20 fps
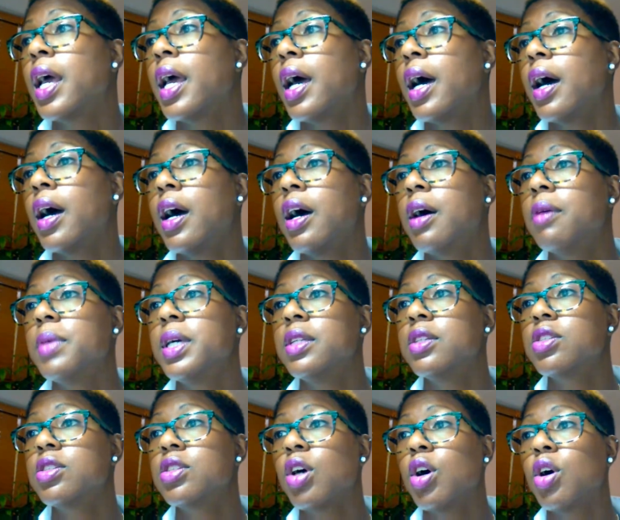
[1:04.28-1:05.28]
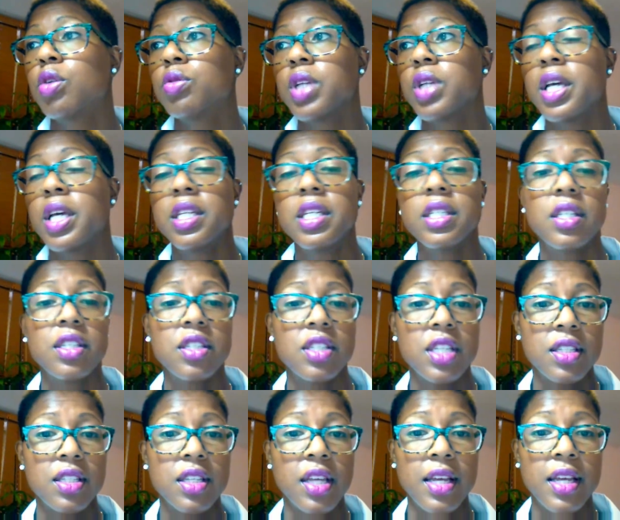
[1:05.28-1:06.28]
And this is
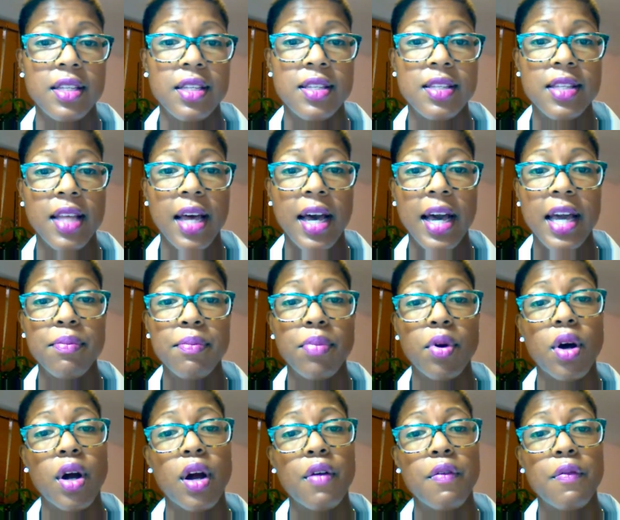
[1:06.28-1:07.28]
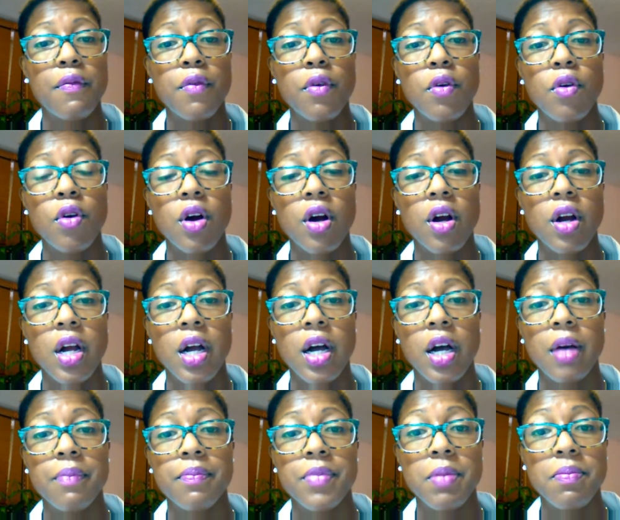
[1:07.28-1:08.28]
just a sidebar for
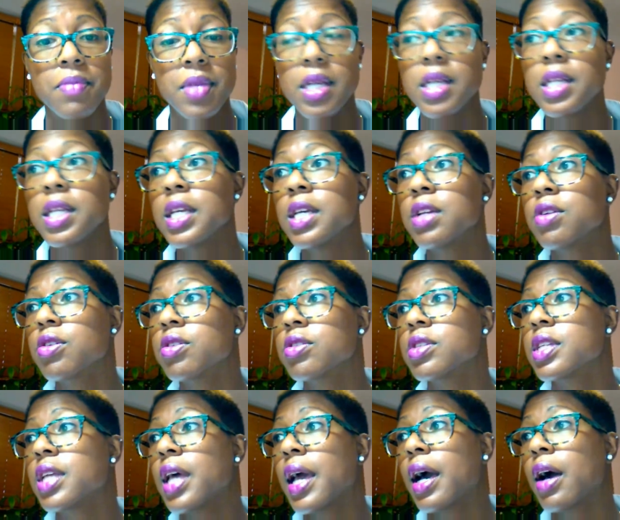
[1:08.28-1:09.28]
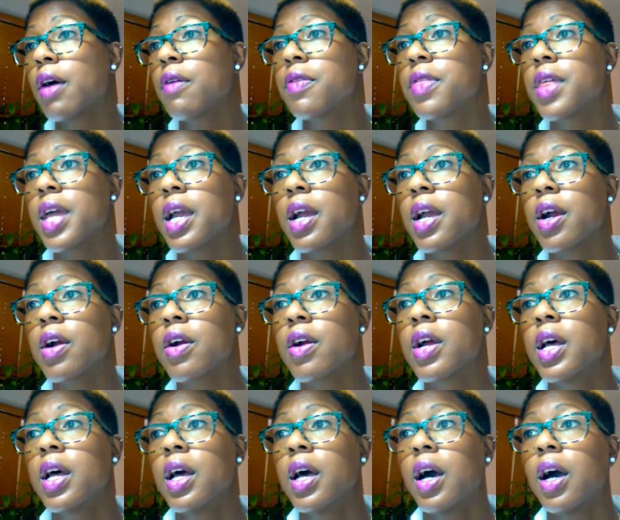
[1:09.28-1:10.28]
the meat eaters out there.
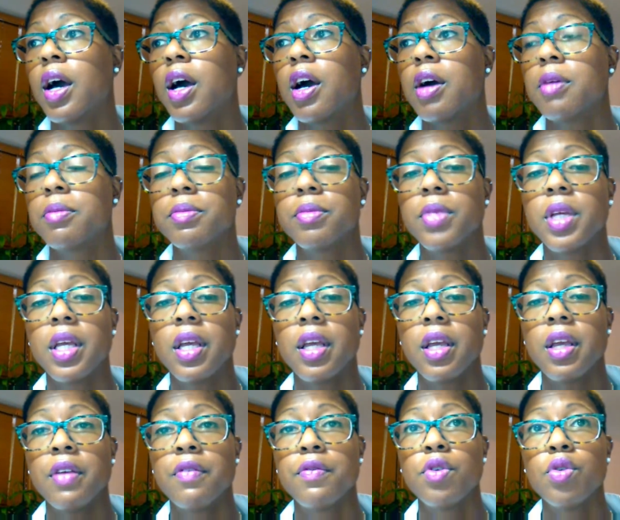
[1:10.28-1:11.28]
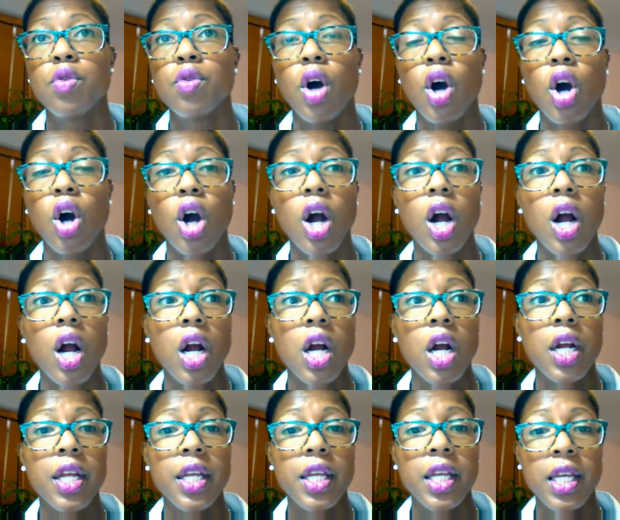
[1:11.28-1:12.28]
If you
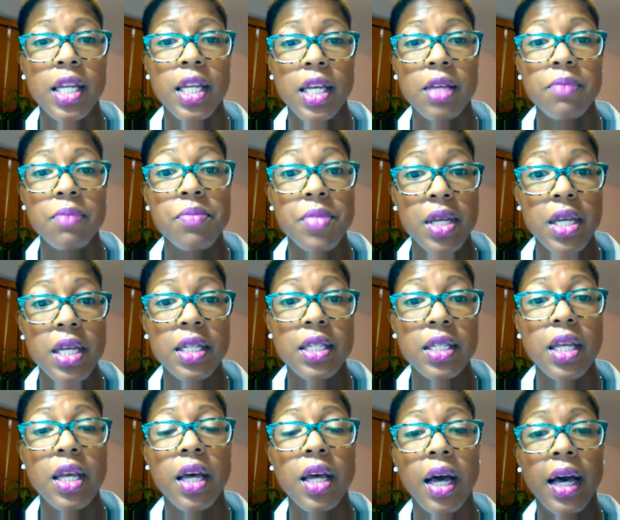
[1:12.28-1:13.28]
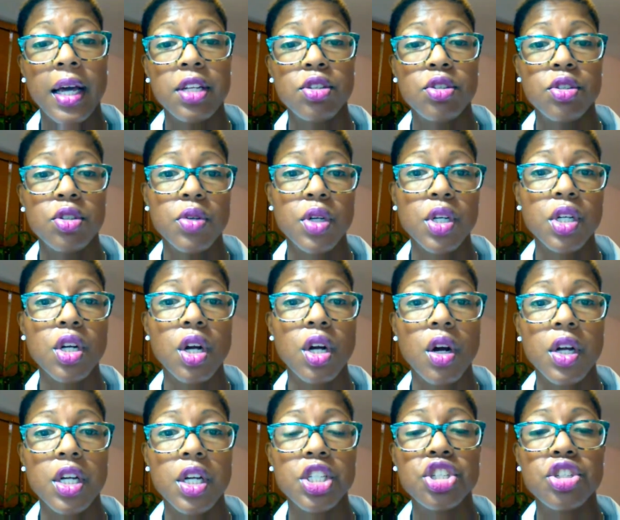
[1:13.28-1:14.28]
are eating meat, I do
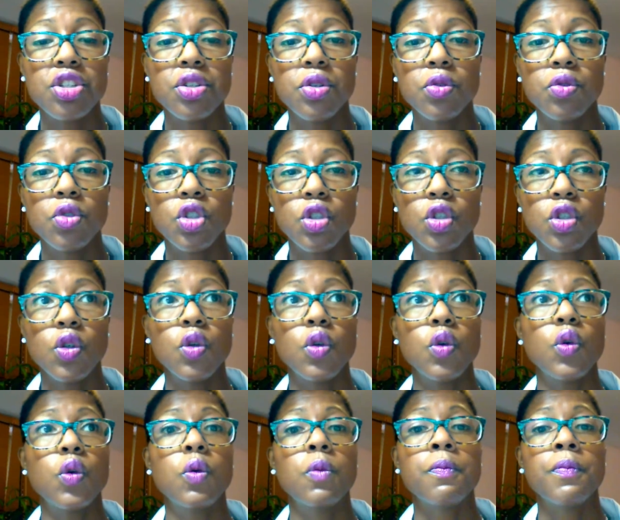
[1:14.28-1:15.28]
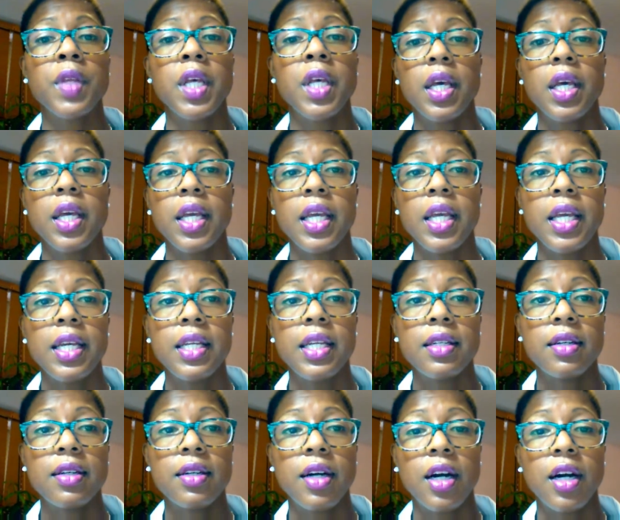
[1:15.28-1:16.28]
encourage you to eat
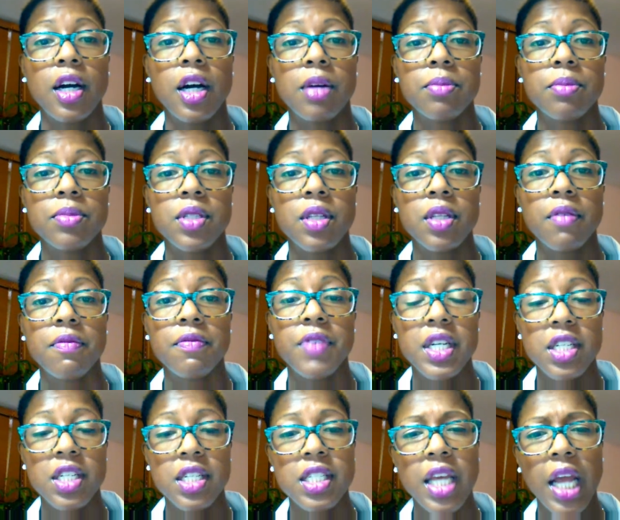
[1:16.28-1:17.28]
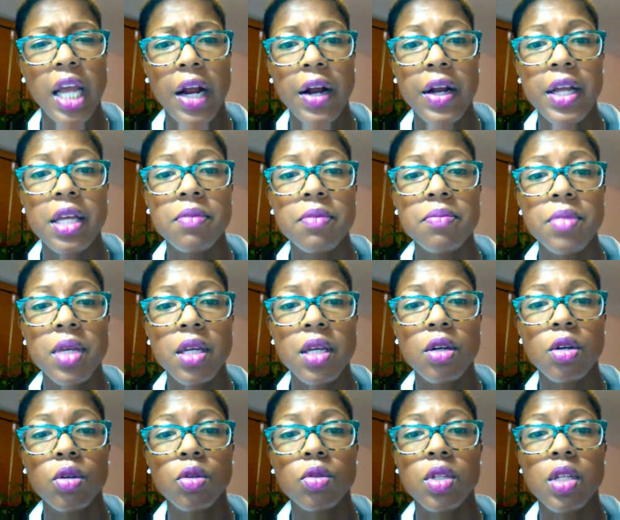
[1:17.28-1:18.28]
some vegetarian
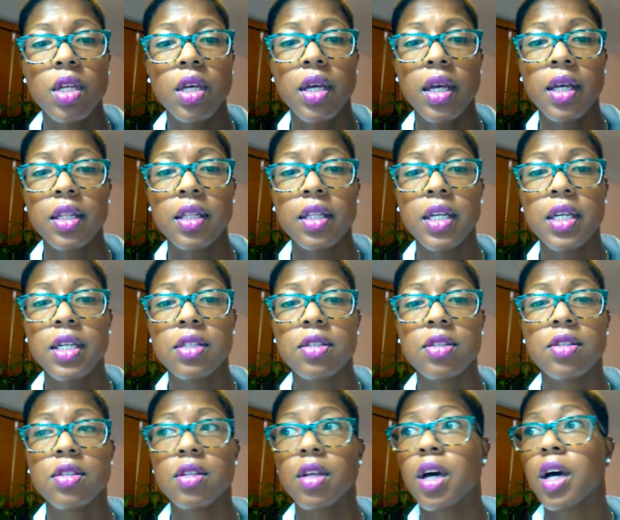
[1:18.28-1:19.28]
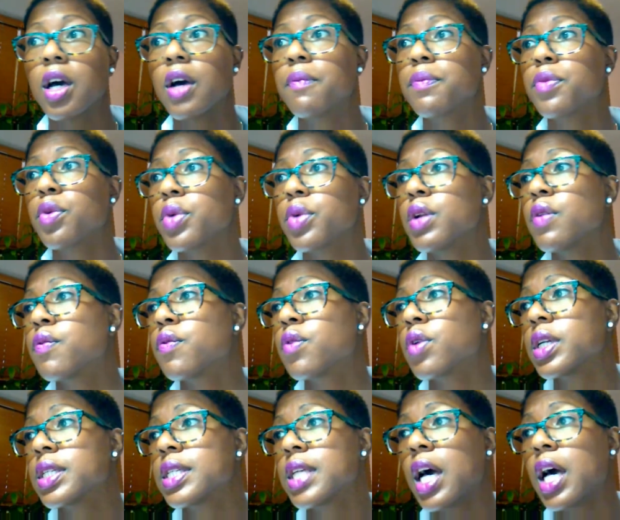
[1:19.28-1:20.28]
meals at least 3 to
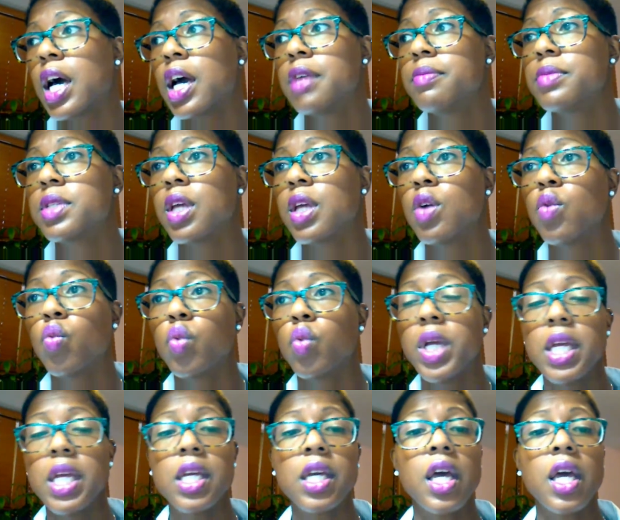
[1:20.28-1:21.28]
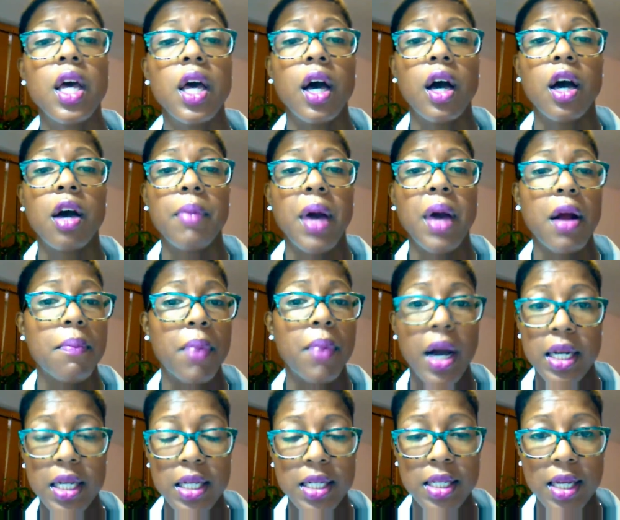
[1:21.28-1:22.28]
4 times a week. Our
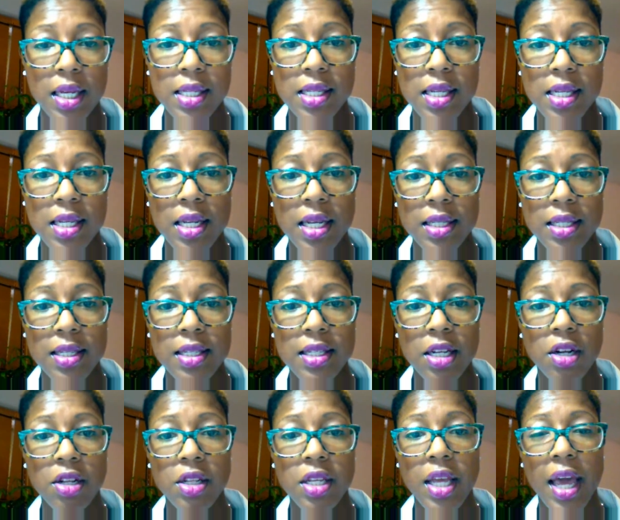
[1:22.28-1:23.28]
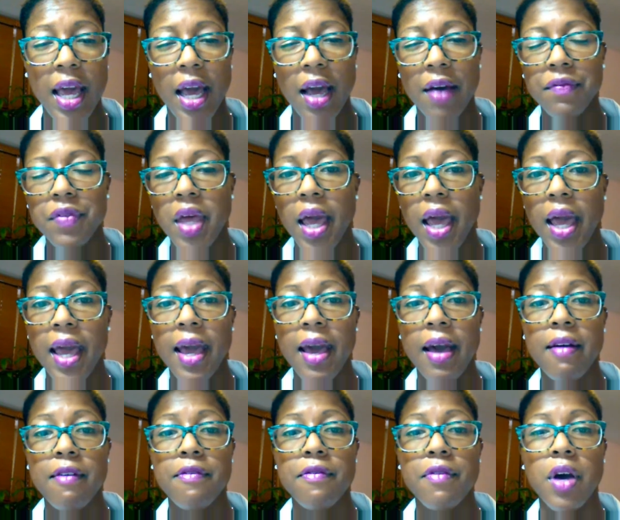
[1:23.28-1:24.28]
body doesn't necessarily have to
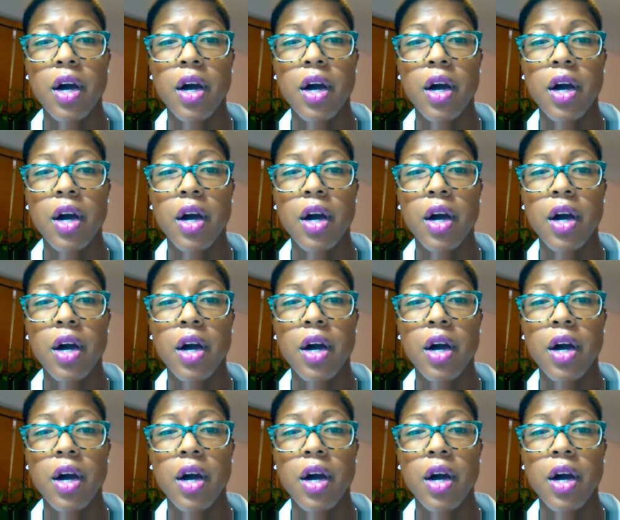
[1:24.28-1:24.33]
have